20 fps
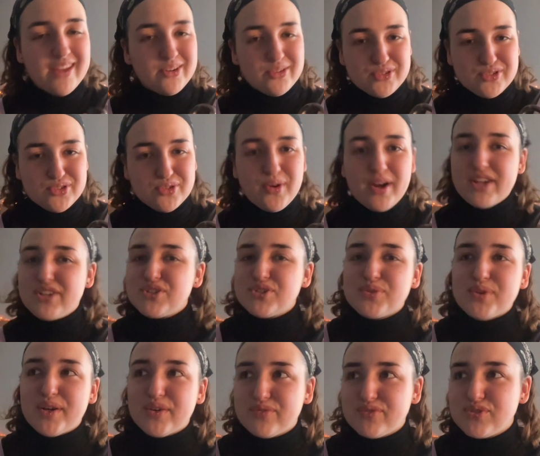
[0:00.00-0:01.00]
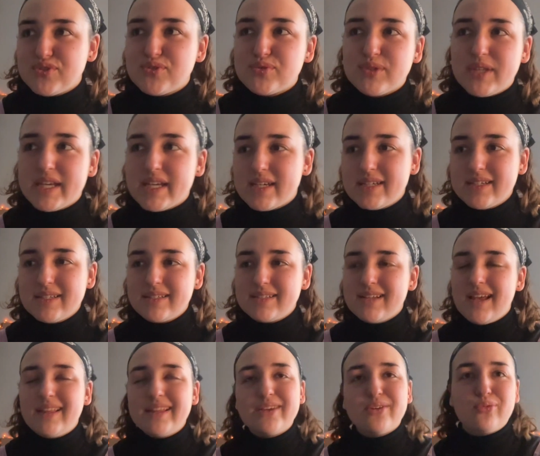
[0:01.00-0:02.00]
And also I do have to
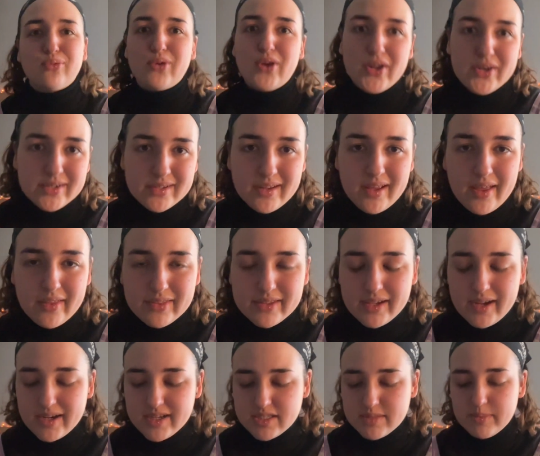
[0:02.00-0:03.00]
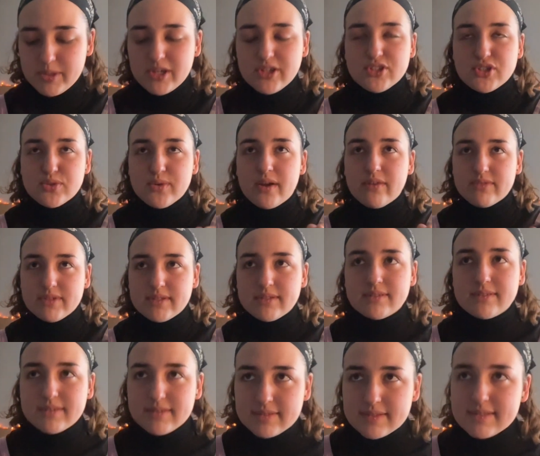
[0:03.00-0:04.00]
not run on the ice, but I do have
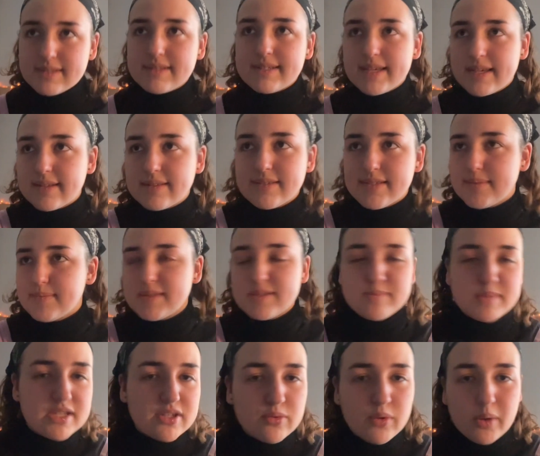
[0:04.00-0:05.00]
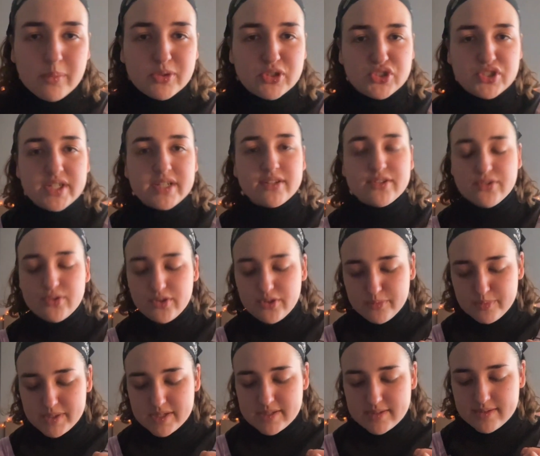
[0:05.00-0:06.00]
to get some speed while pushing
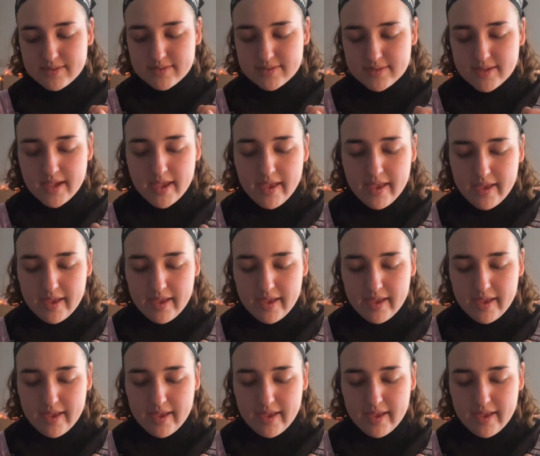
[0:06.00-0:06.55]
certain pieces.